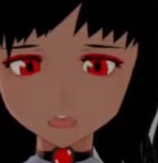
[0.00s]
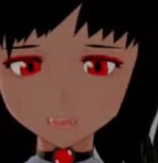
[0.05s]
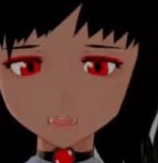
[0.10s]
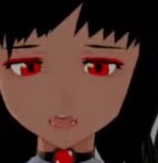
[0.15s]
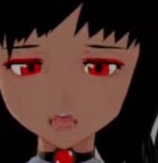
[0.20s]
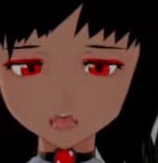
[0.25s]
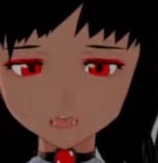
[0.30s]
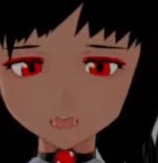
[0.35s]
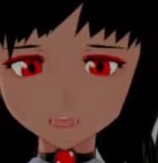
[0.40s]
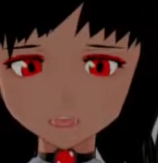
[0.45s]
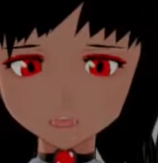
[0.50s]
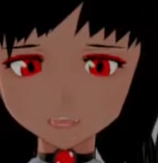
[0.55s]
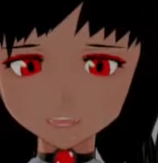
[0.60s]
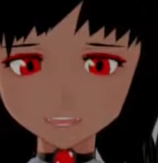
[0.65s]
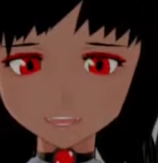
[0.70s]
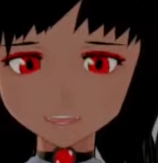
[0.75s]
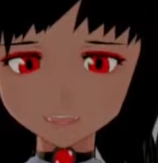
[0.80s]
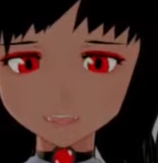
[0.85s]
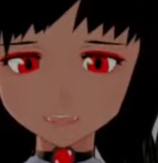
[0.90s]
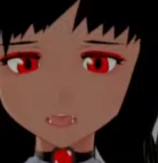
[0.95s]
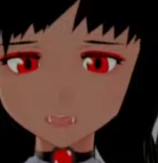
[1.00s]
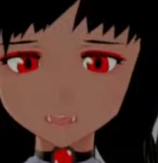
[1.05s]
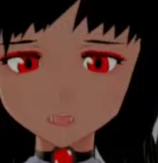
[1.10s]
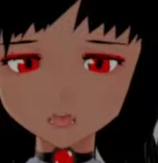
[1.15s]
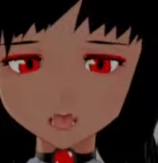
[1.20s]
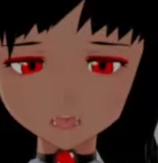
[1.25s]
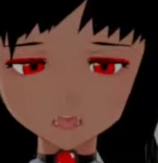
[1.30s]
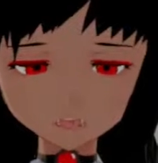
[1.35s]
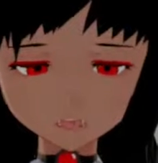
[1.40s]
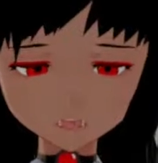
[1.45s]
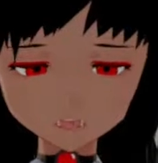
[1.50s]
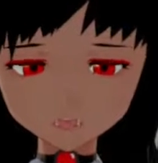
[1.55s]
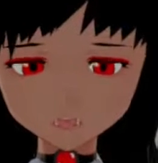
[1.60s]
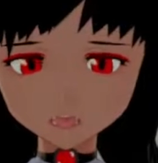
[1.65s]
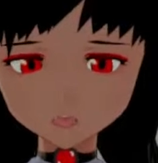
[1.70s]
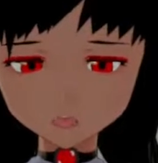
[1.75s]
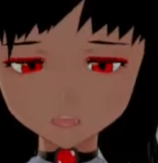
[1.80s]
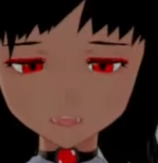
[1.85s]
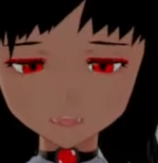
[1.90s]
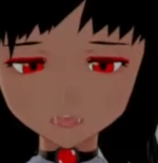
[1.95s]
my dad didn't want to burn any
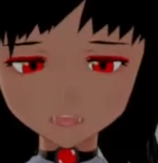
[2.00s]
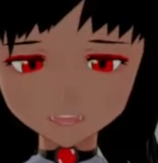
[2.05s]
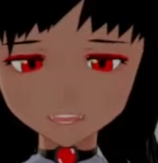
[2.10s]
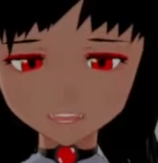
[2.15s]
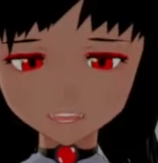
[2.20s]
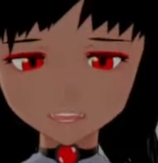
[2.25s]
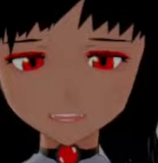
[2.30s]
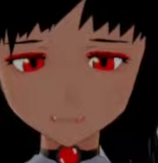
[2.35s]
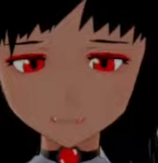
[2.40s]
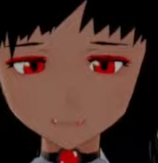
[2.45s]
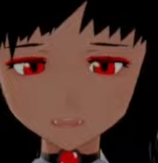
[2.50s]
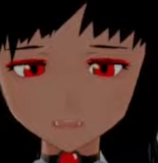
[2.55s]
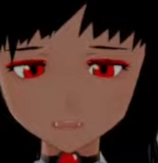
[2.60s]
more gas